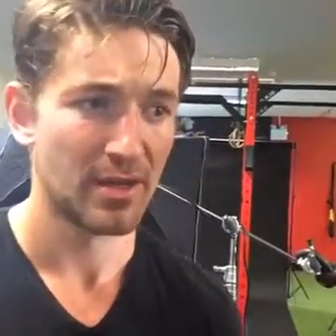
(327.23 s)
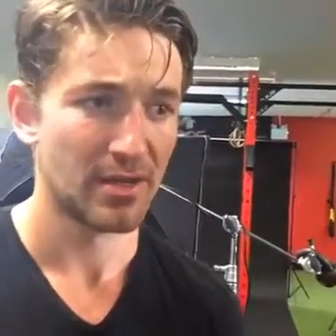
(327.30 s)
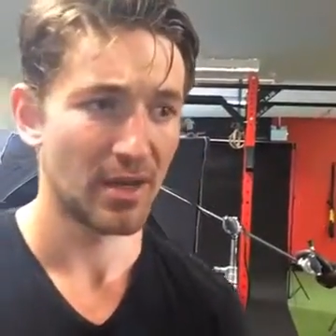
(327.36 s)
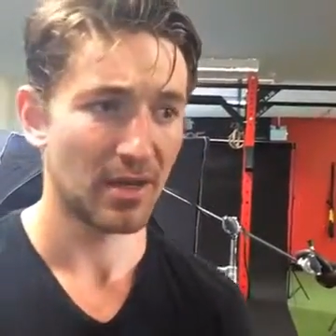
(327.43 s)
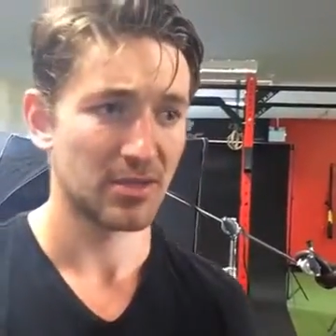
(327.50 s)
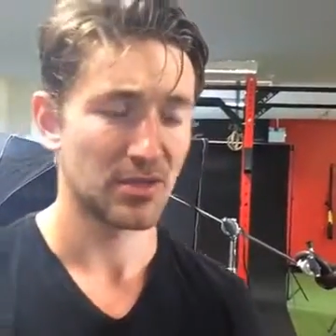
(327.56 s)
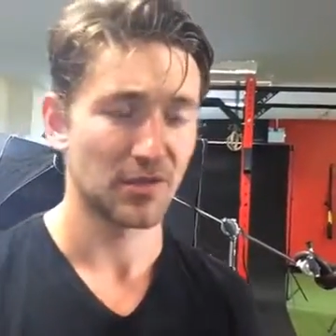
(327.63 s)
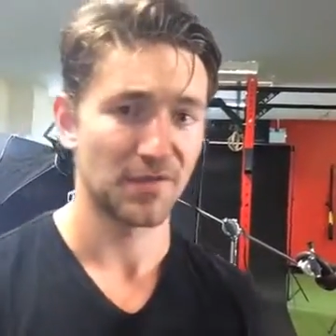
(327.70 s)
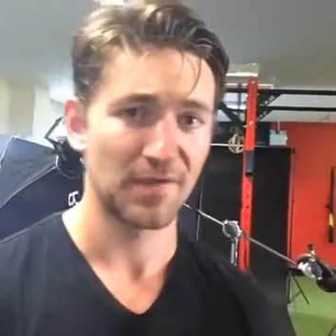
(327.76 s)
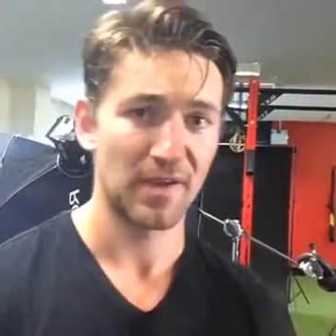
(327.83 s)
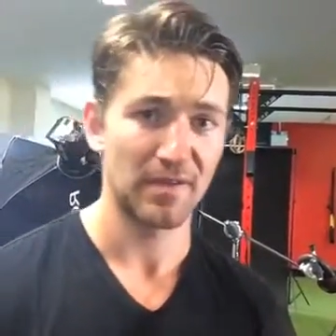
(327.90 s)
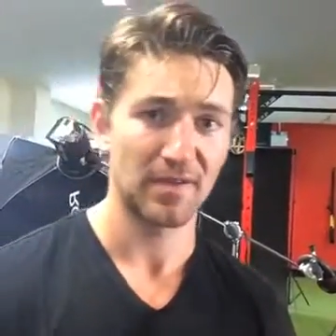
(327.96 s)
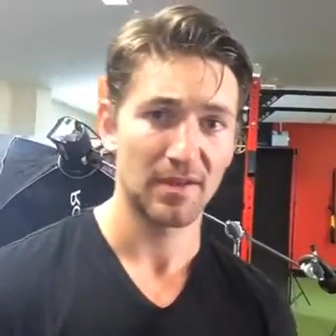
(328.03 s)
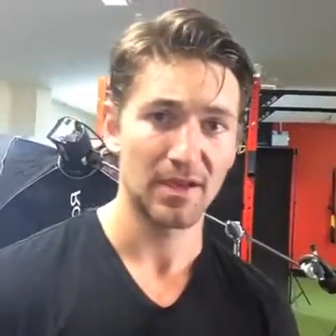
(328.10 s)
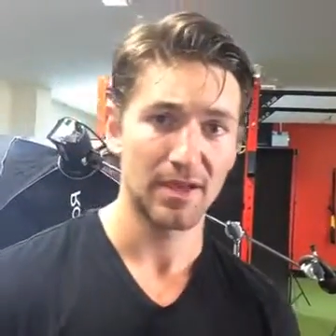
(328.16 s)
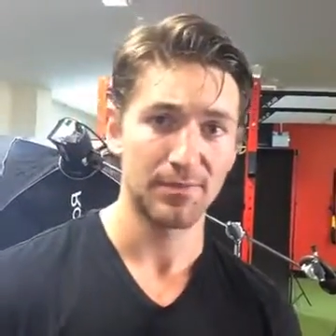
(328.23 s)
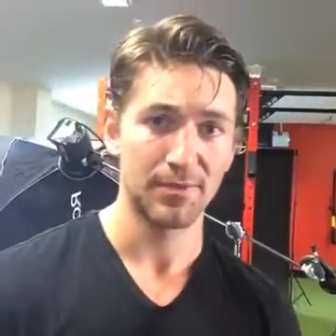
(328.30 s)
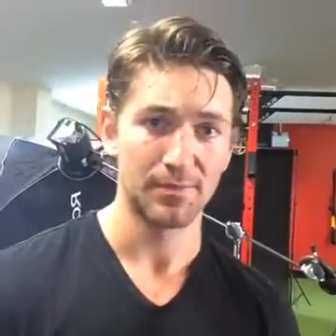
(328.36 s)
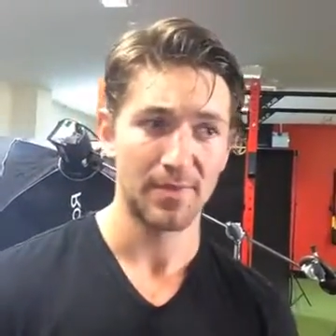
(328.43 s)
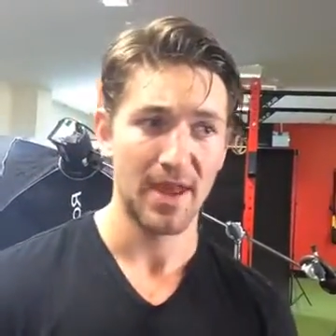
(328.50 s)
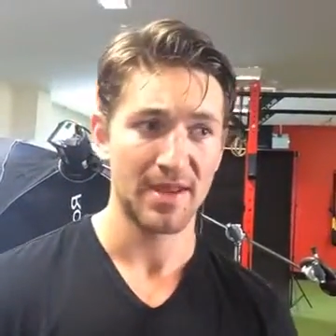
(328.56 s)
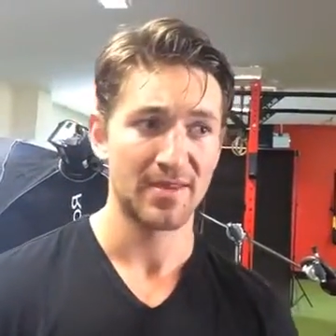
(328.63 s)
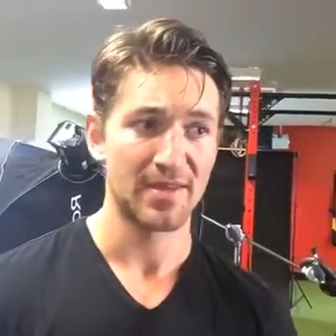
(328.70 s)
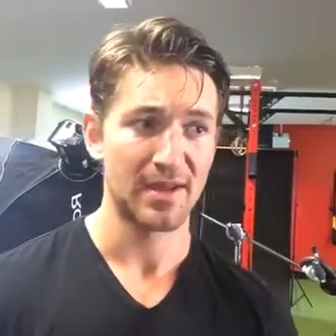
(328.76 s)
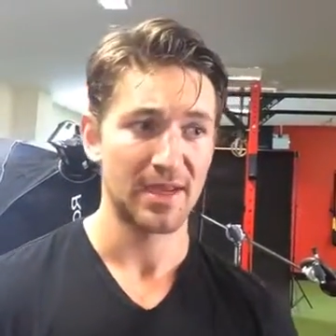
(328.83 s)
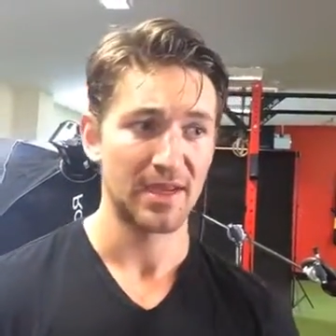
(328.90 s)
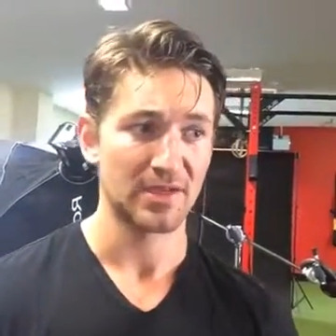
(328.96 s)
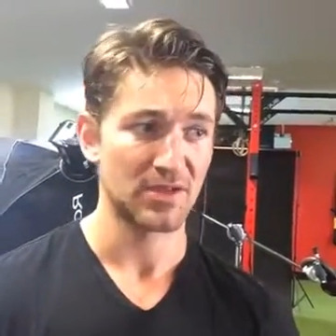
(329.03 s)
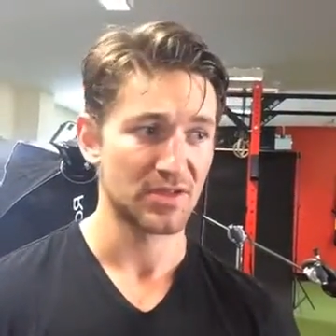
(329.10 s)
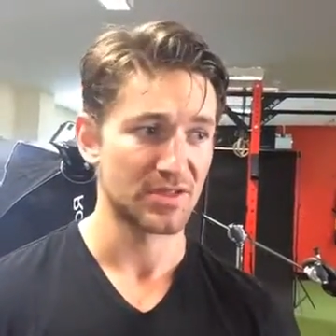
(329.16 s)
not just physically but
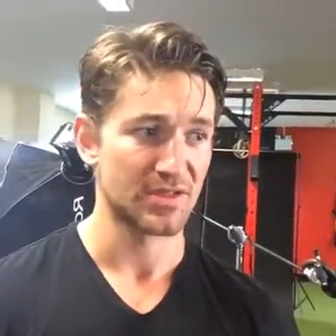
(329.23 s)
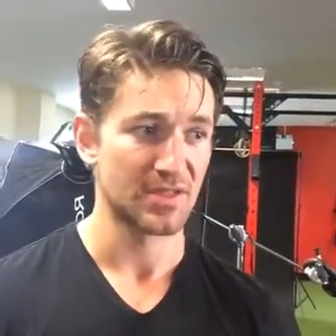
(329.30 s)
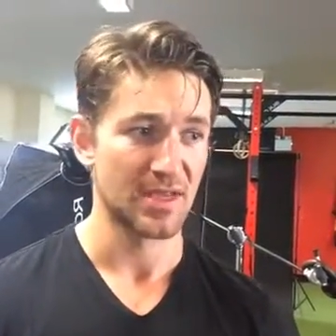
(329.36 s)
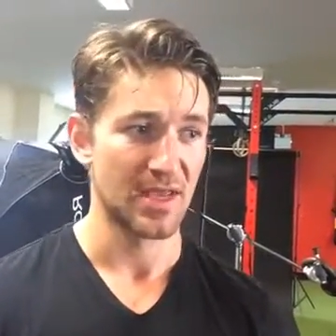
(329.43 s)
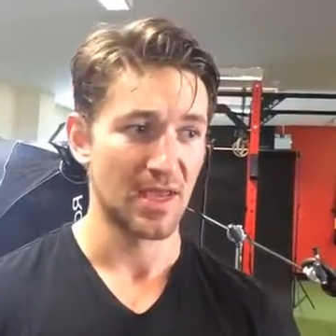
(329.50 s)
mentally, and just